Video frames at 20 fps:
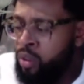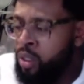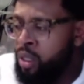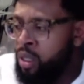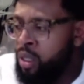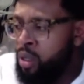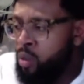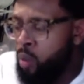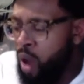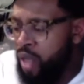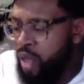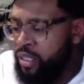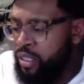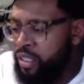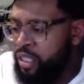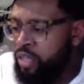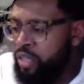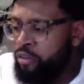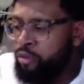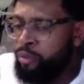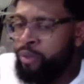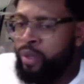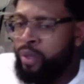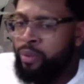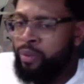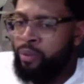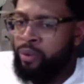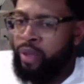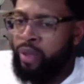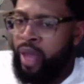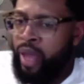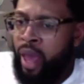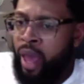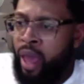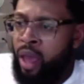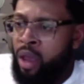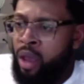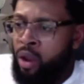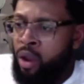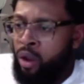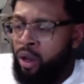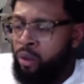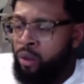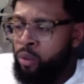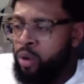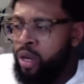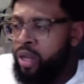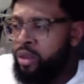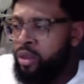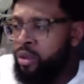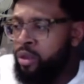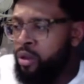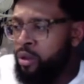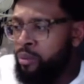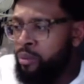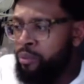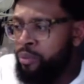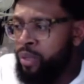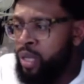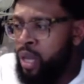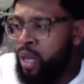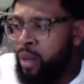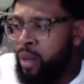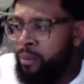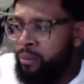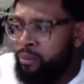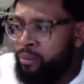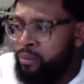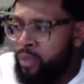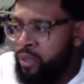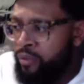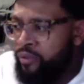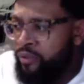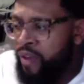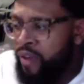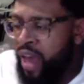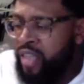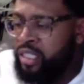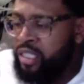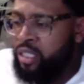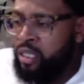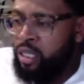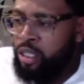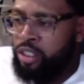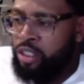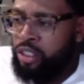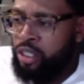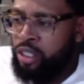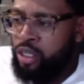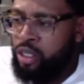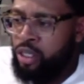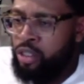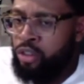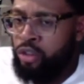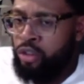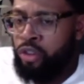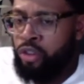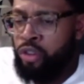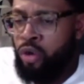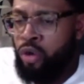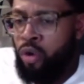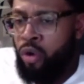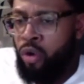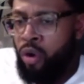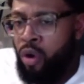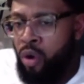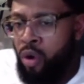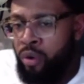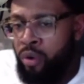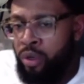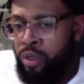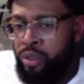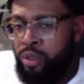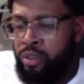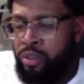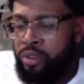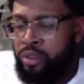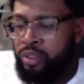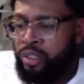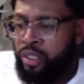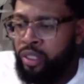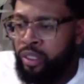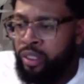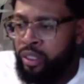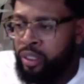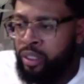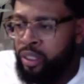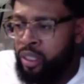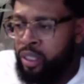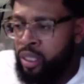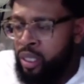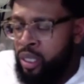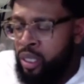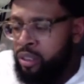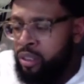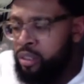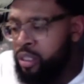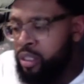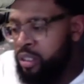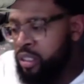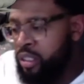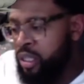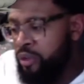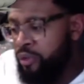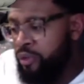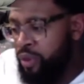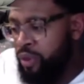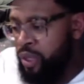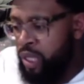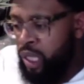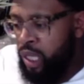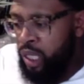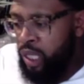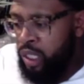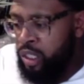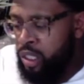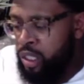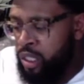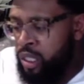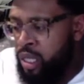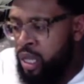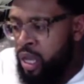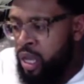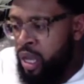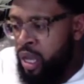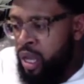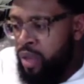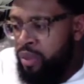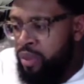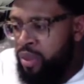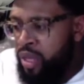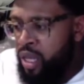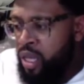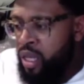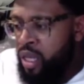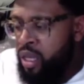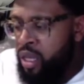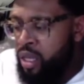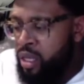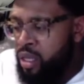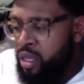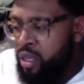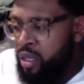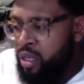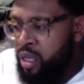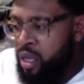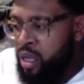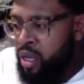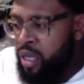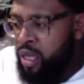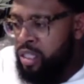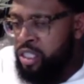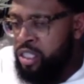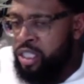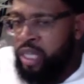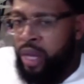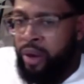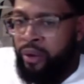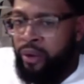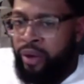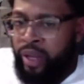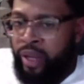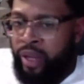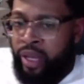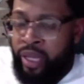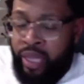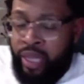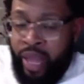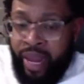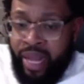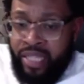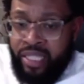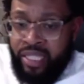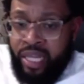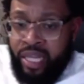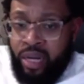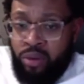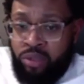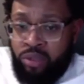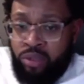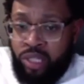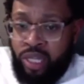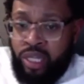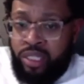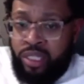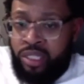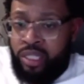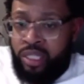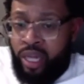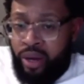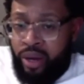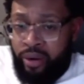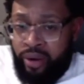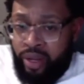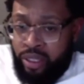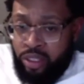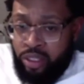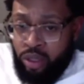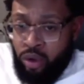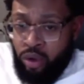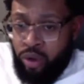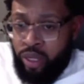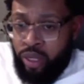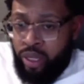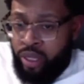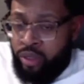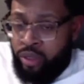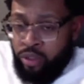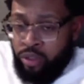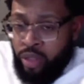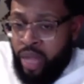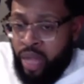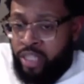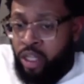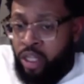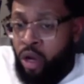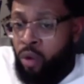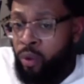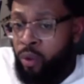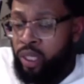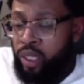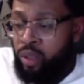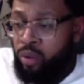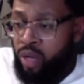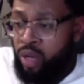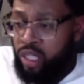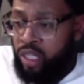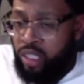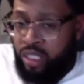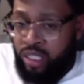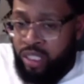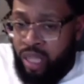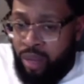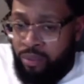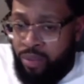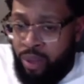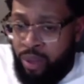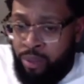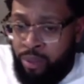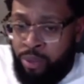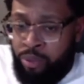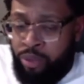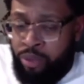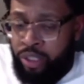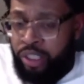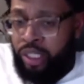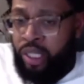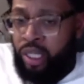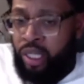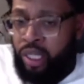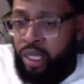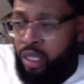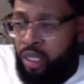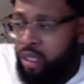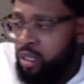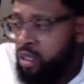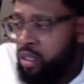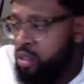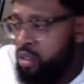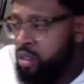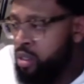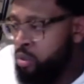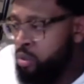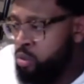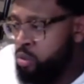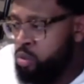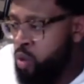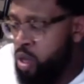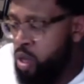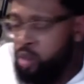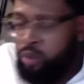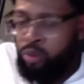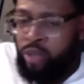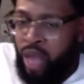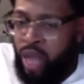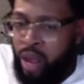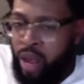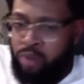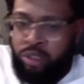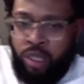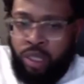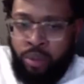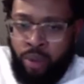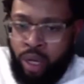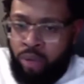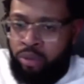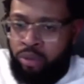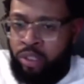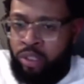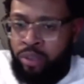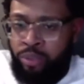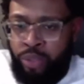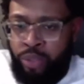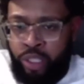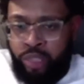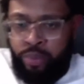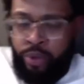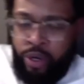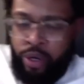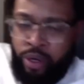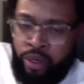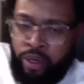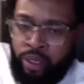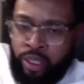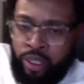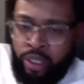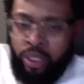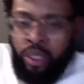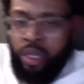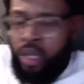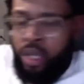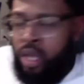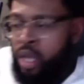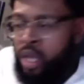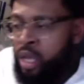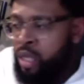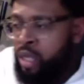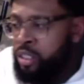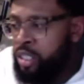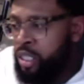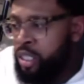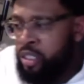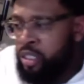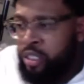Watching different people that were either become fashionistas or store owners and just different things and the hysteria. And like I said, it was a hysteria. So that's how real it was because I'm in Michigan and there was one guy was talking about it was in Pittsburgh and just